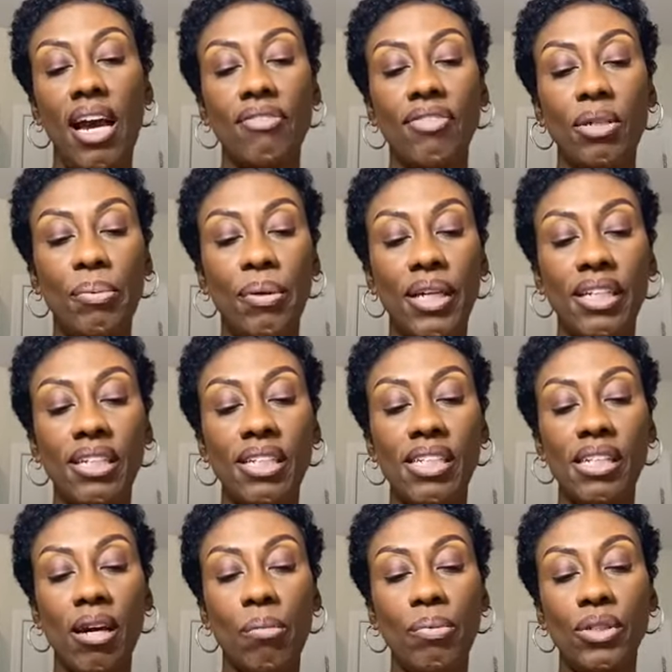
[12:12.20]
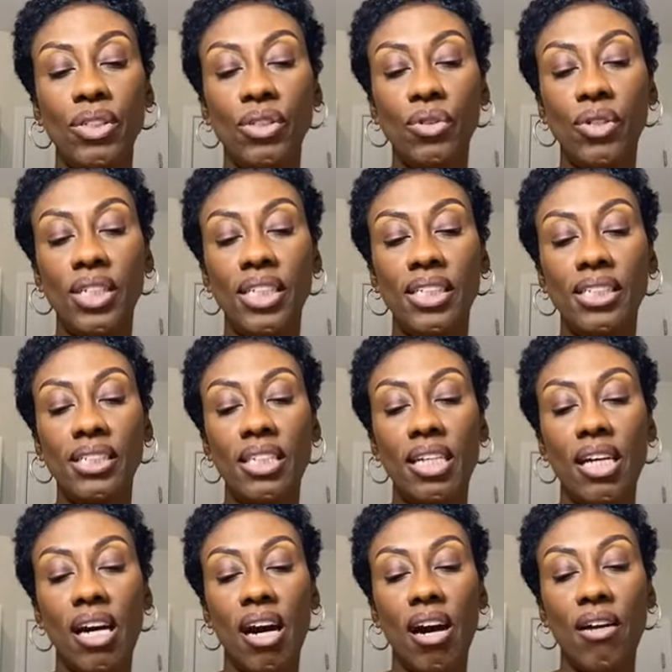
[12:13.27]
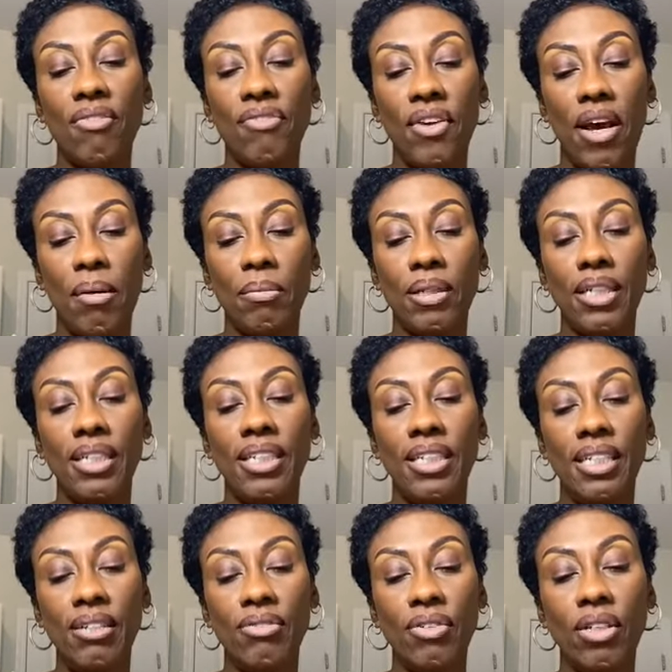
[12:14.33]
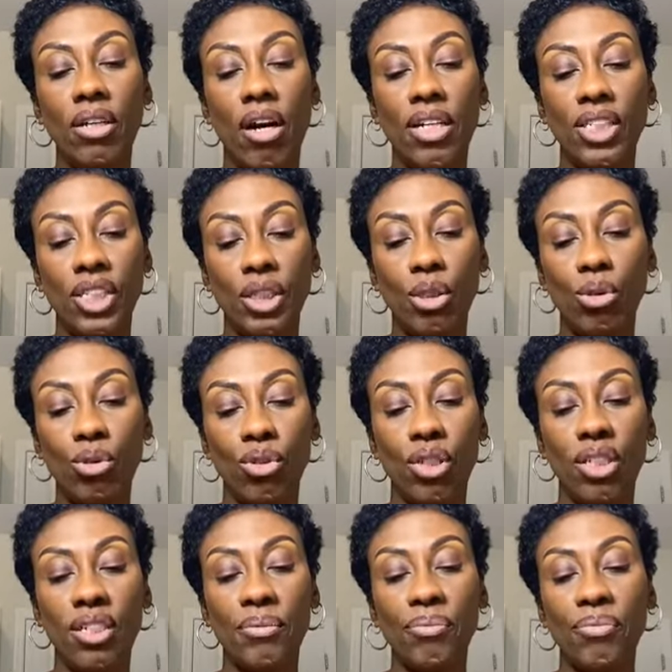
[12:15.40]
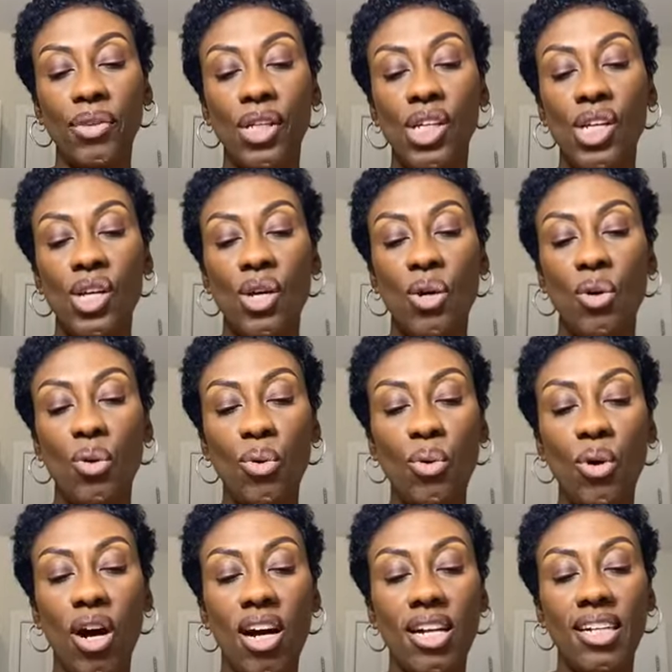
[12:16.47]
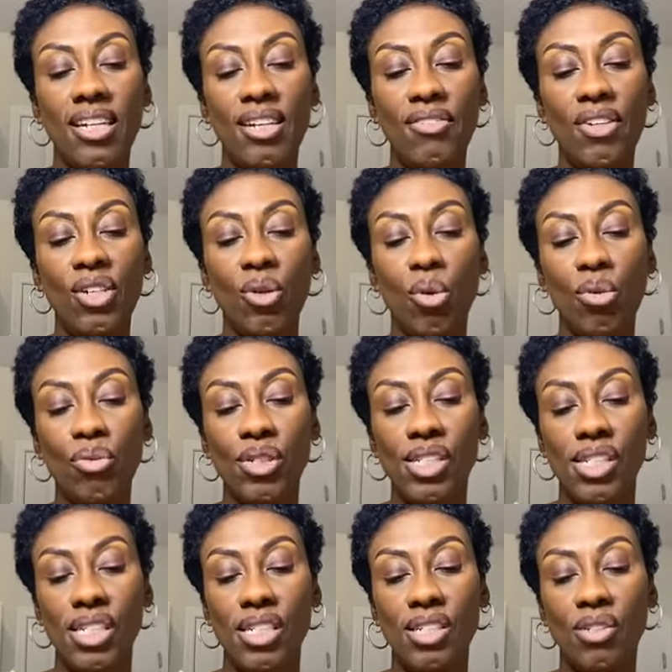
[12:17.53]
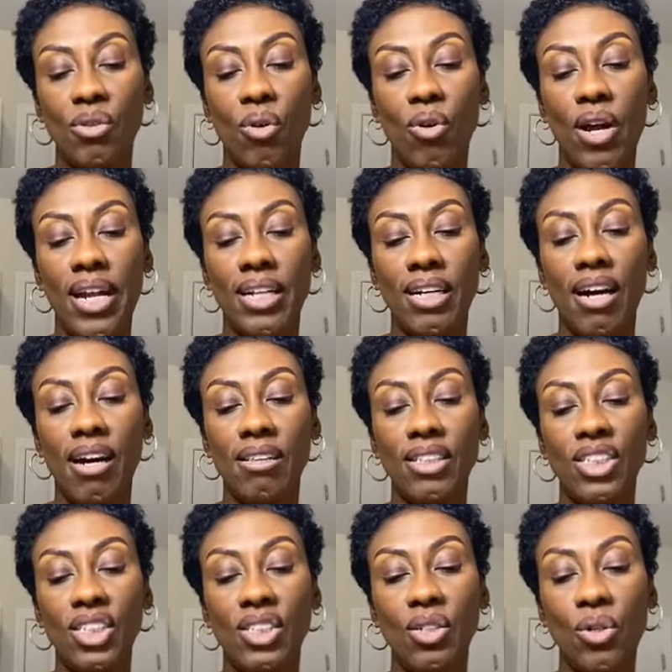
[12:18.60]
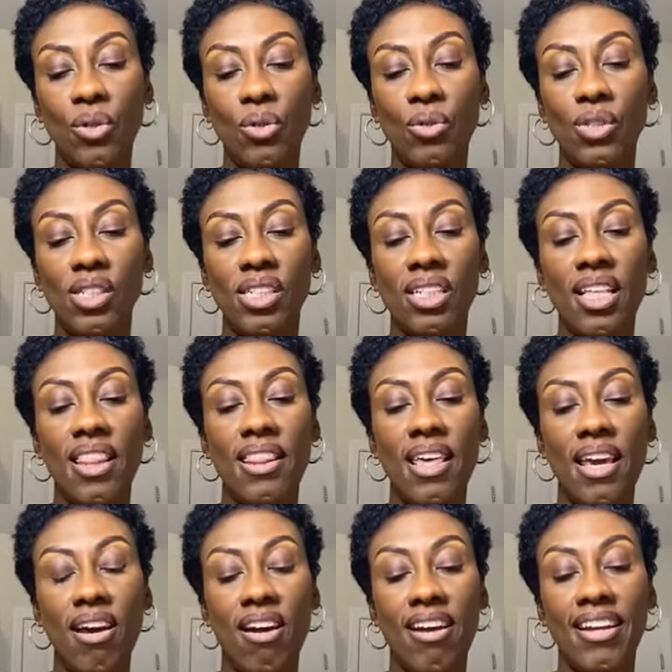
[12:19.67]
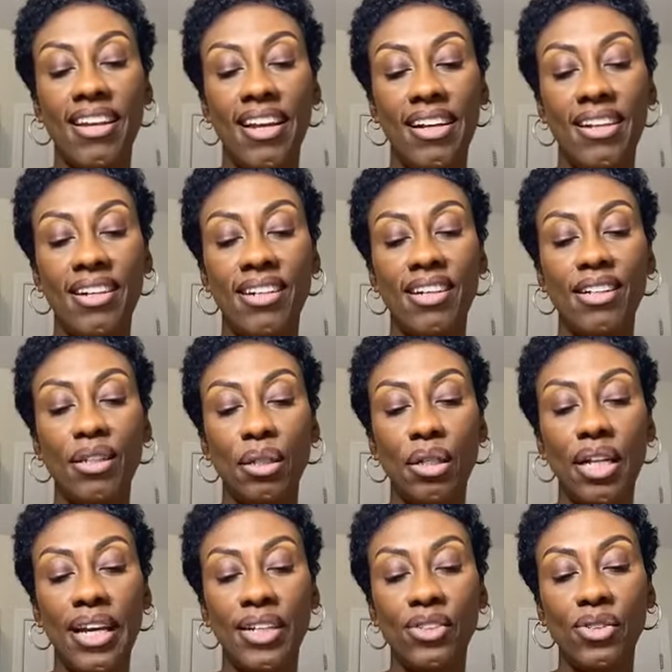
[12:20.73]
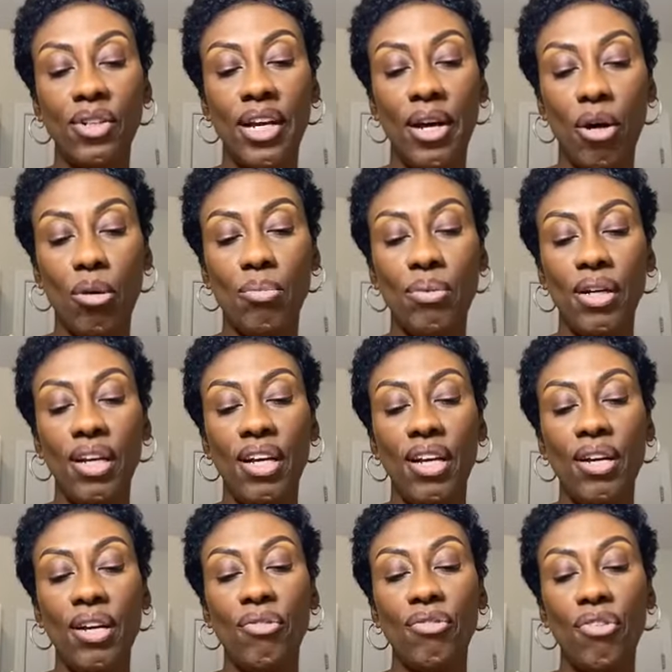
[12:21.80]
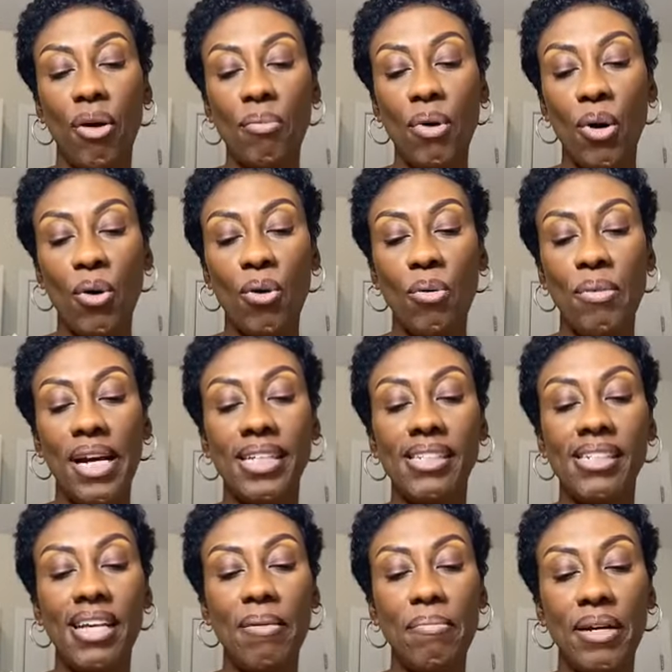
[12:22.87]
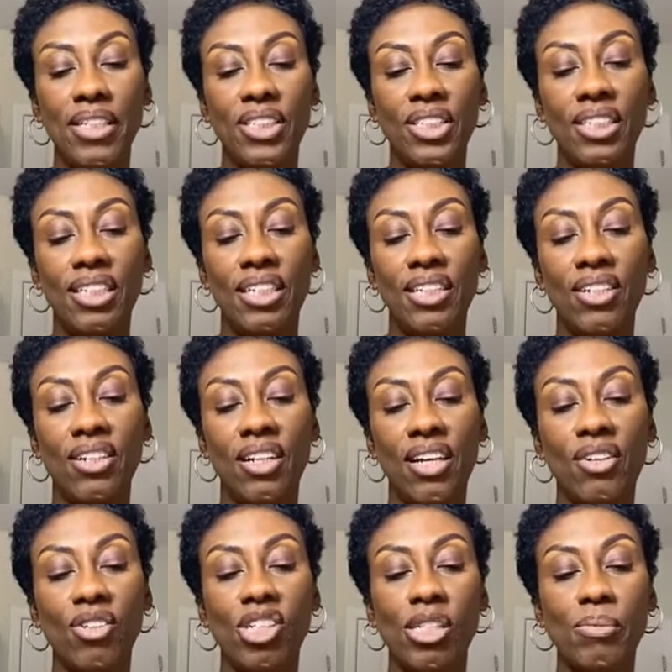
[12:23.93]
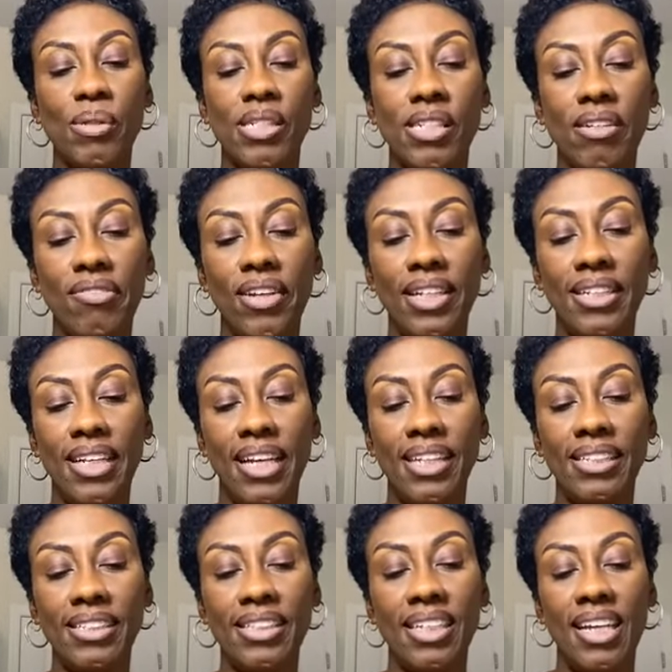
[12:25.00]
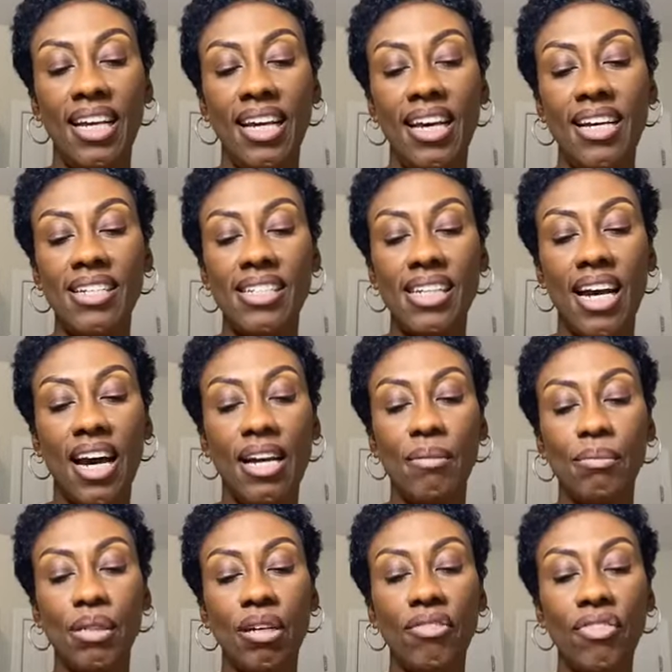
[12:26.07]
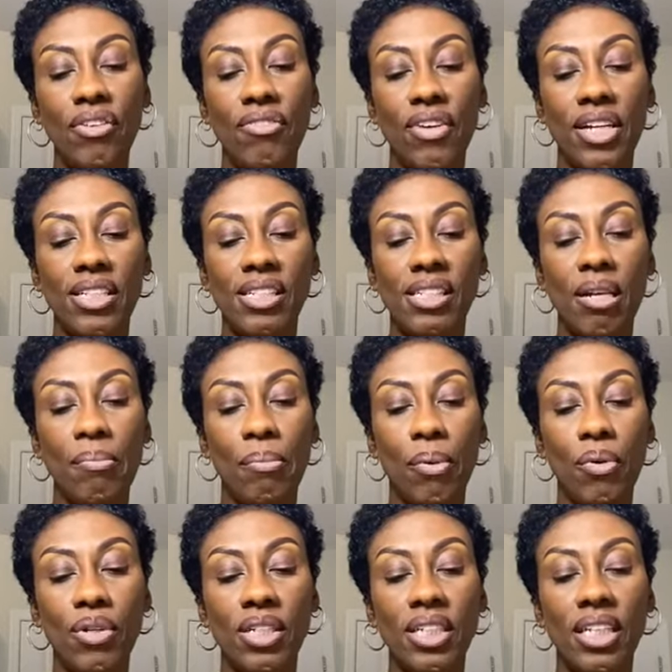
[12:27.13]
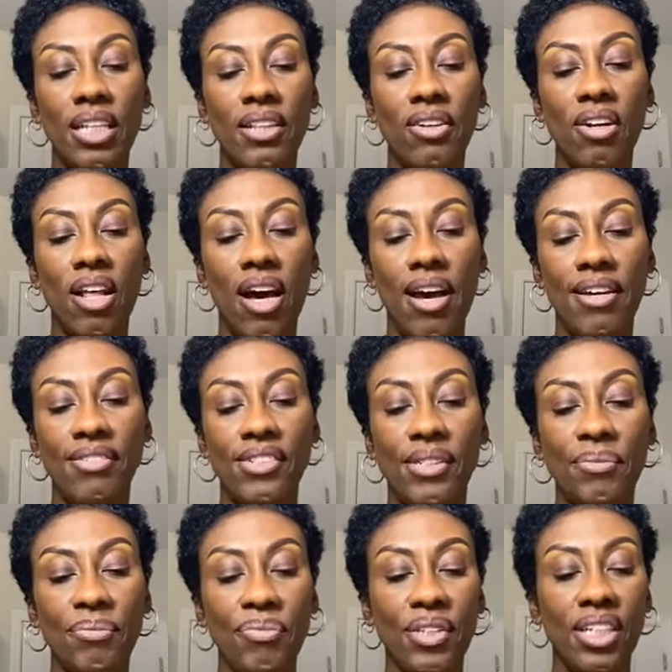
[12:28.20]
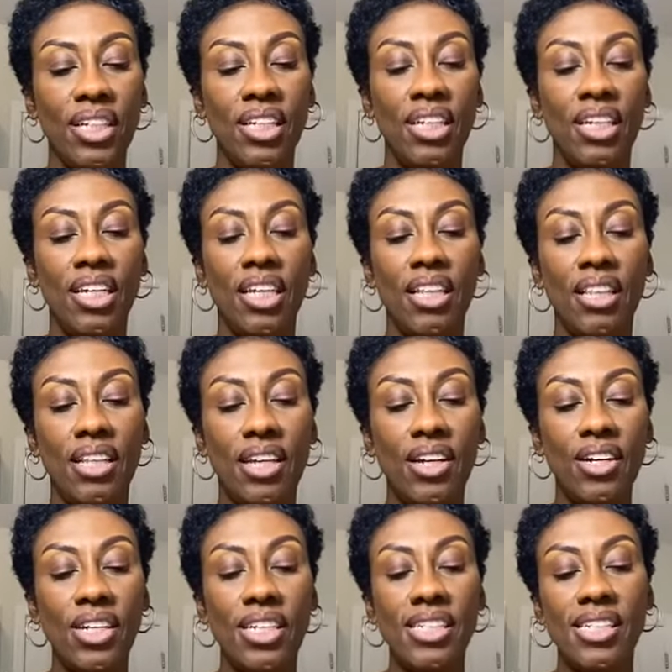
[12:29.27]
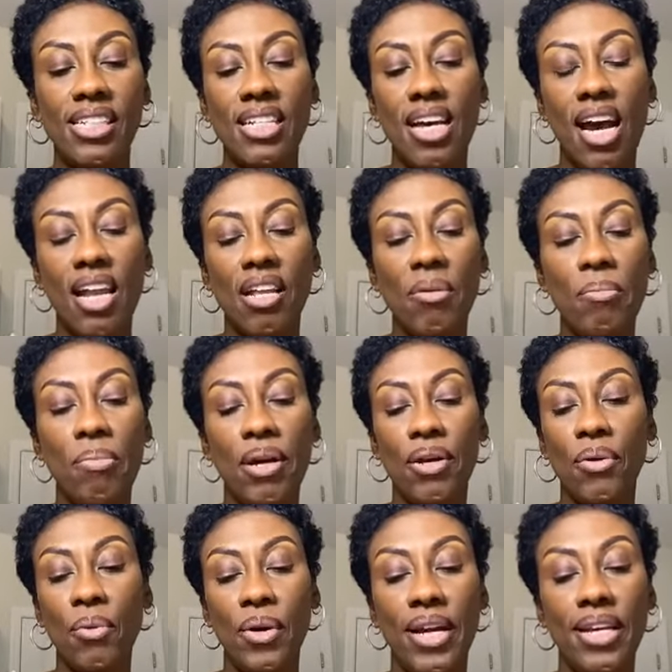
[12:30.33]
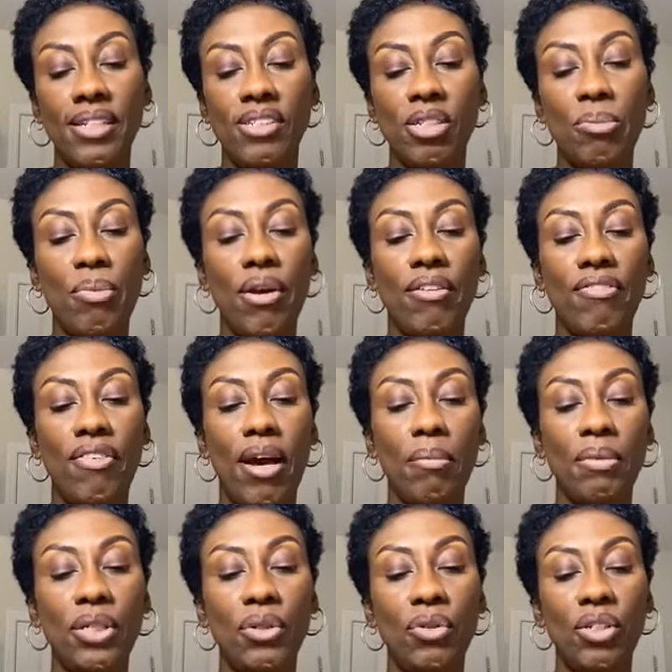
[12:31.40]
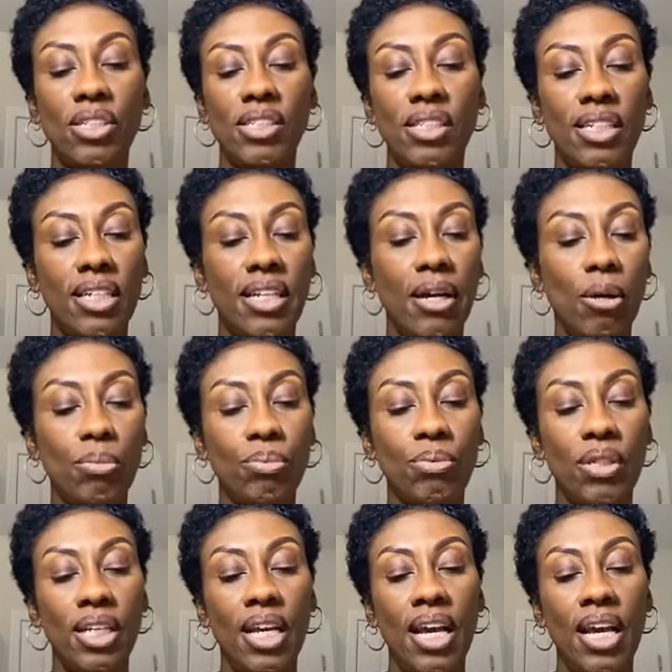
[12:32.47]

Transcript: After picking this up and doing it, our family, even our children who are living overseas or at college knows they are getting a little extra help from home as they mention in their letters specific dates and times of events important in their lives. There is not a better way to bring family unity and help